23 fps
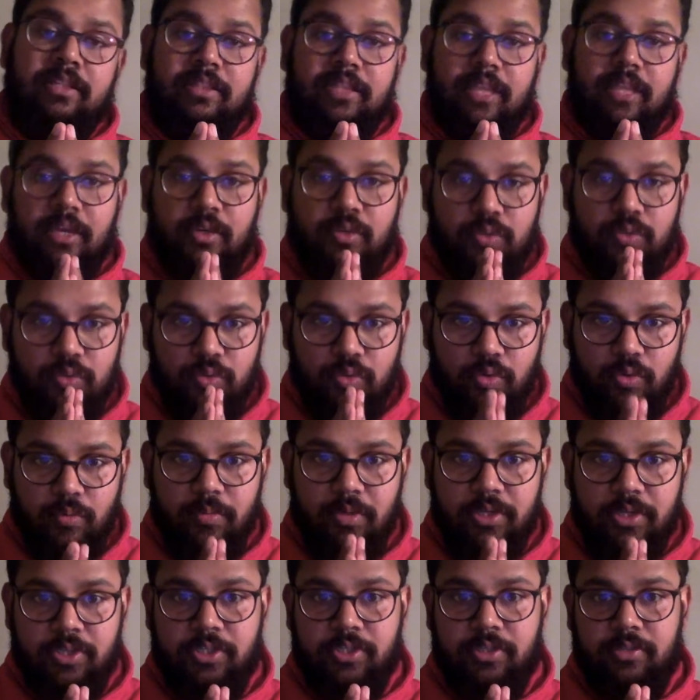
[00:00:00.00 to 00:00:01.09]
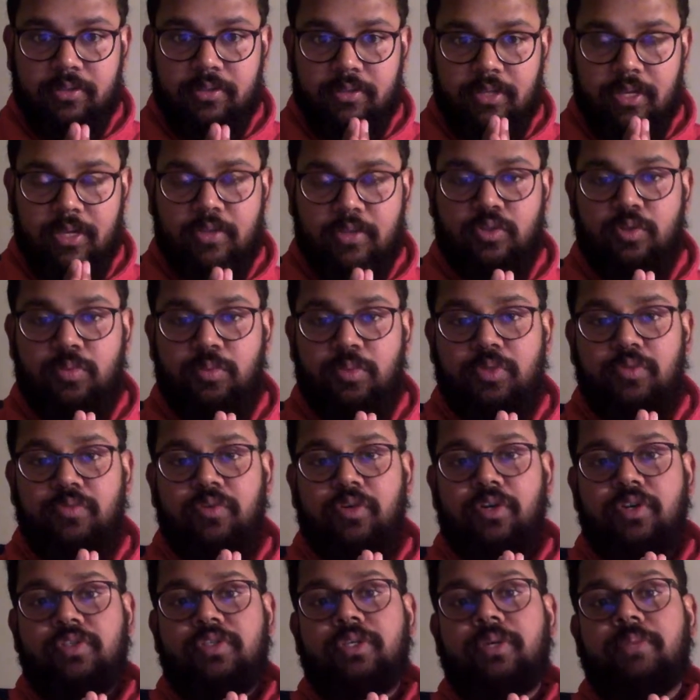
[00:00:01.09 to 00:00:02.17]
Thanks so much. Thanks so much for
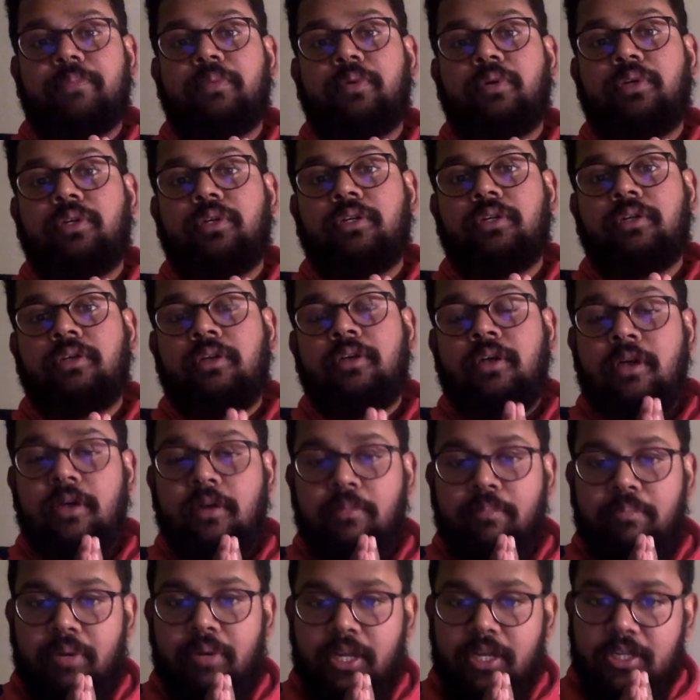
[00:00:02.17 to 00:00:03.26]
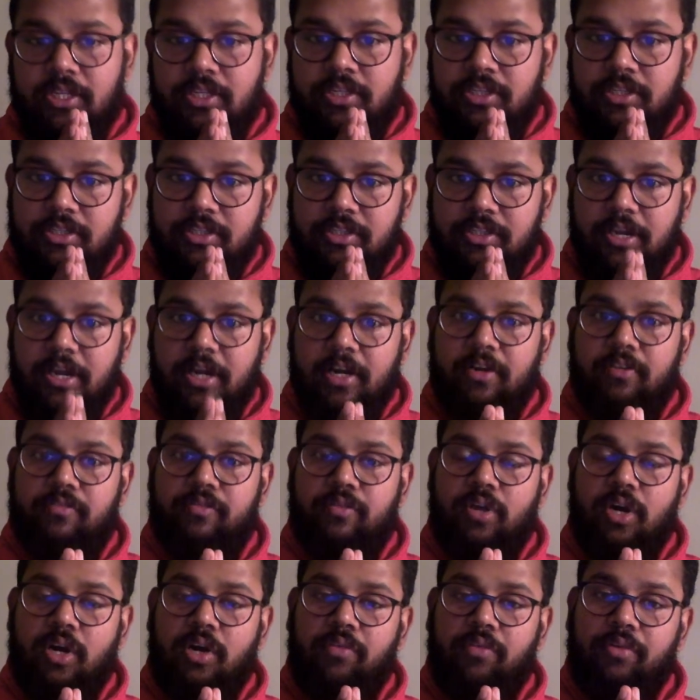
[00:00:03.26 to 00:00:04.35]
your support. Please share if
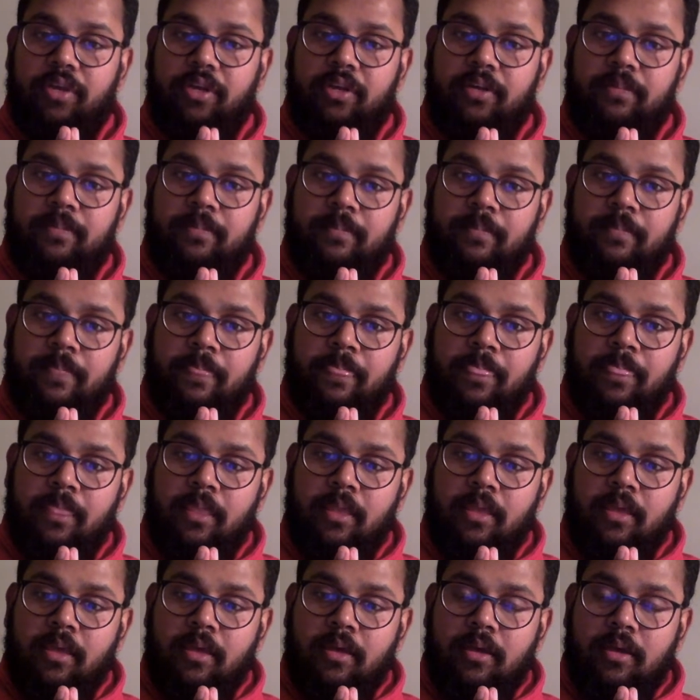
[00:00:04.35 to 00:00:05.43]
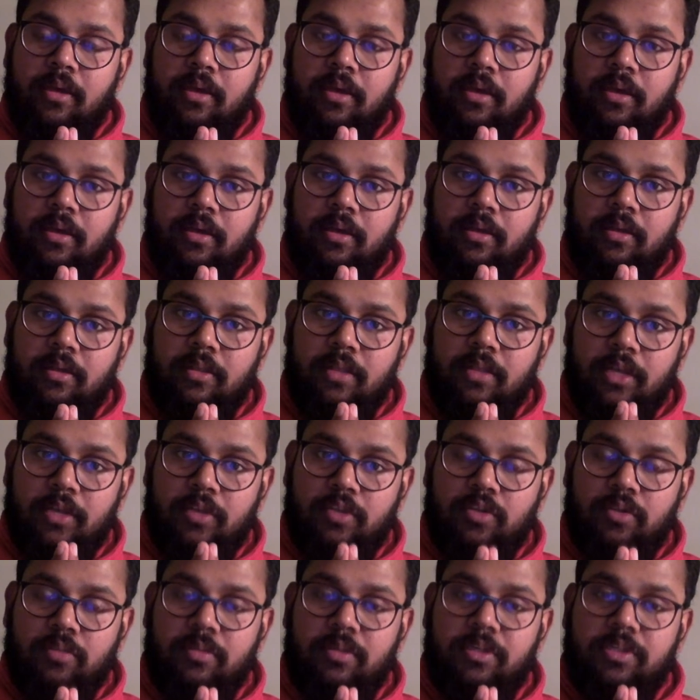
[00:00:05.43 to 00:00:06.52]
you agree. Thanks
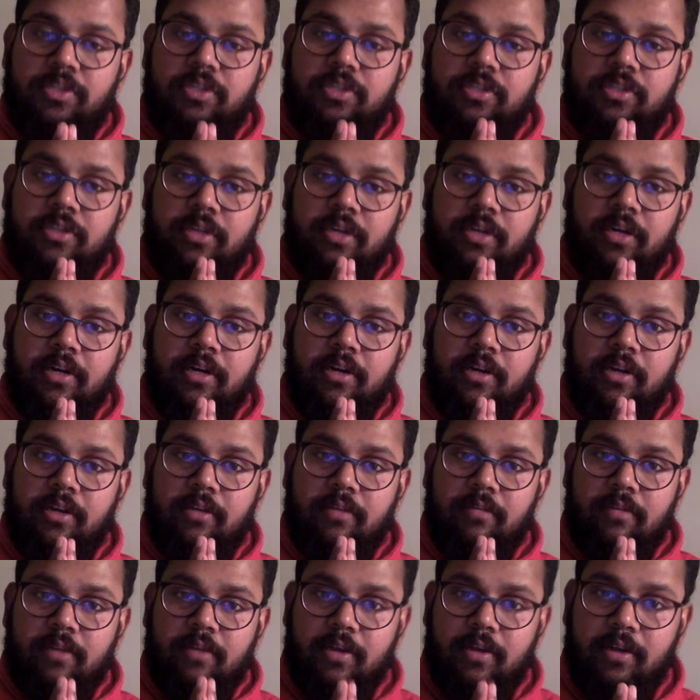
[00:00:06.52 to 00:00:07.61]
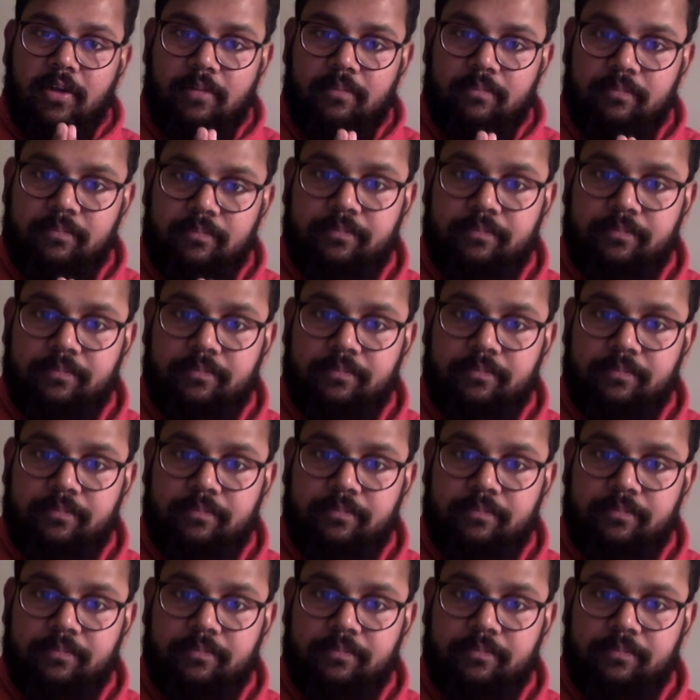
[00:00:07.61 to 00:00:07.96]
so much. Nandri Vanakkam.